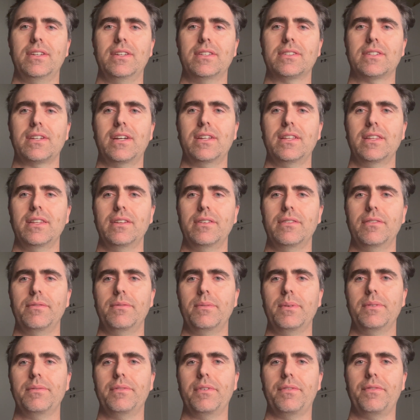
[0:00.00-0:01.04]
It's got a little
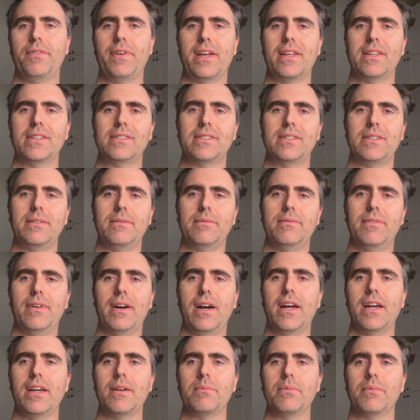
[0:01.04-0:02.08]
bit of a fantasy
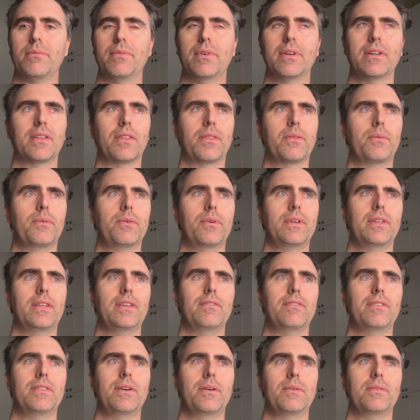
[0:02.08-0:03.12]
vibe running through it,
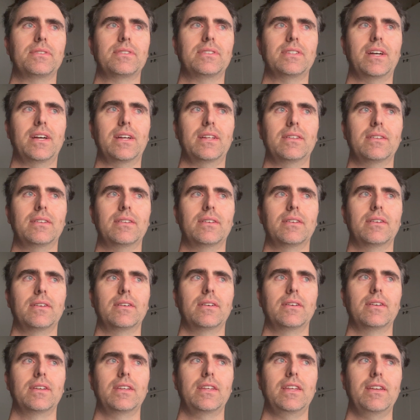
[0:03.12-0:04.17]
even though it's
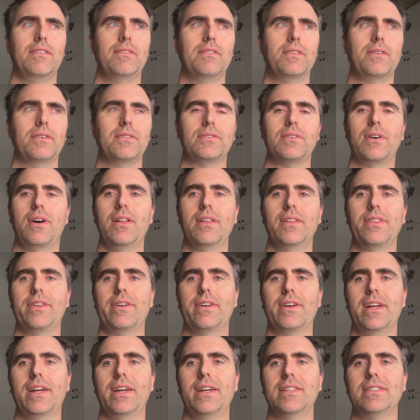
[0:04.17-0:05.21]
all in their
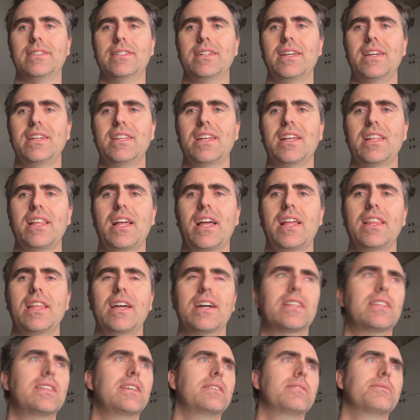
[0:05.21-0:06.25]
heads, and I
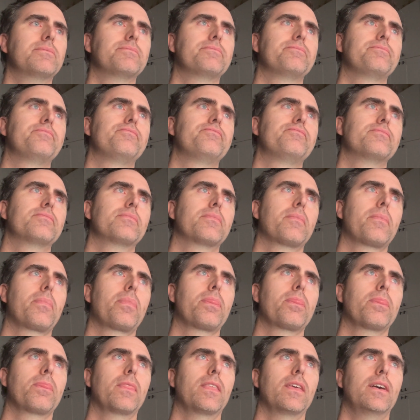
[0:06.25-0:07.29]
liked it.
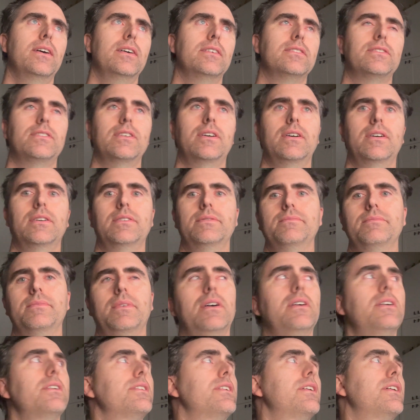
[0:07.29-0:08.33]
So
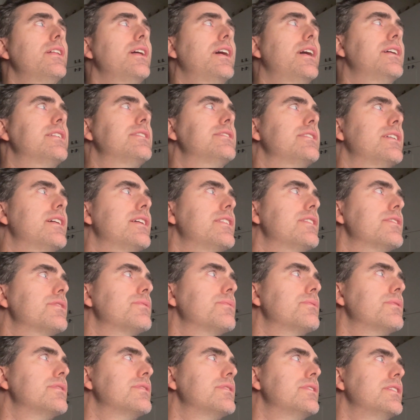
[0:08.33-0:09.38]
all in all, I'd say this
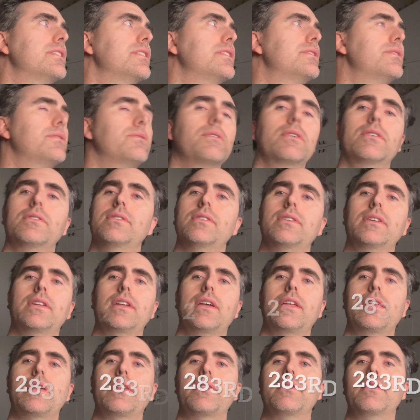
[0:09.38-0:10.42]
was the
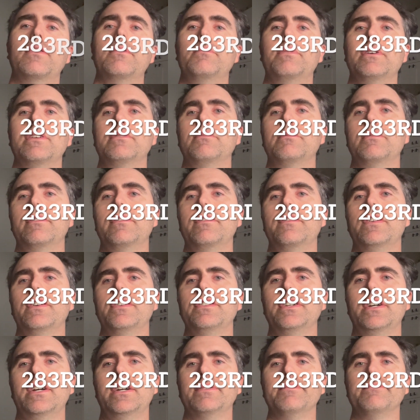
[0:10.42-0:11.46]
283rd best movie of all
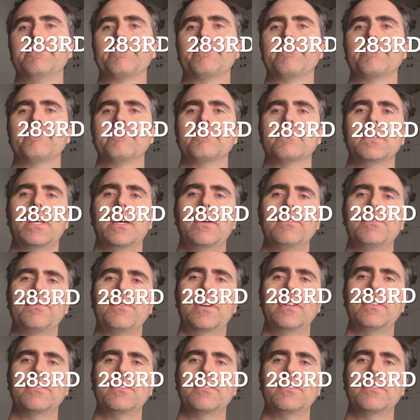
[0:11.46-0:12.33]
time. It was fun.